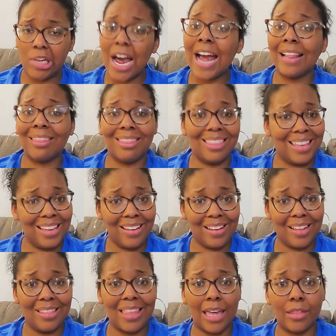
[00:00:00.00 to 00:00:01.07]
I think
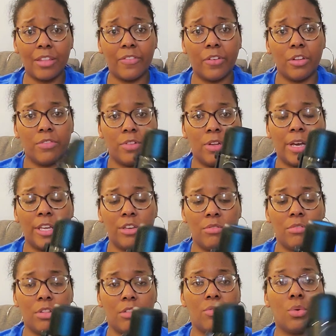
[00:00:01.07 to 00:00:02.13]
that's the first video I
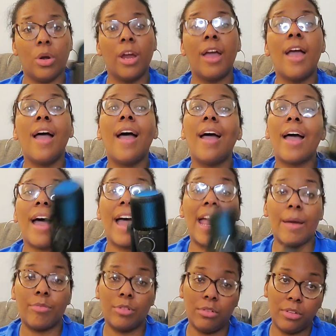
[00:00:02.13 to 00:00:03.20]
used this for. I
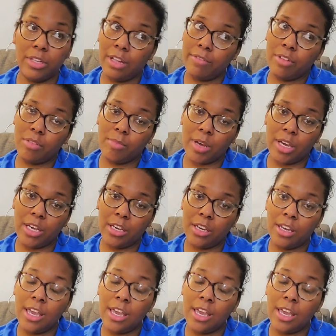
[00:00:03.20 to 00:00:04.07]
absolutely love this mic.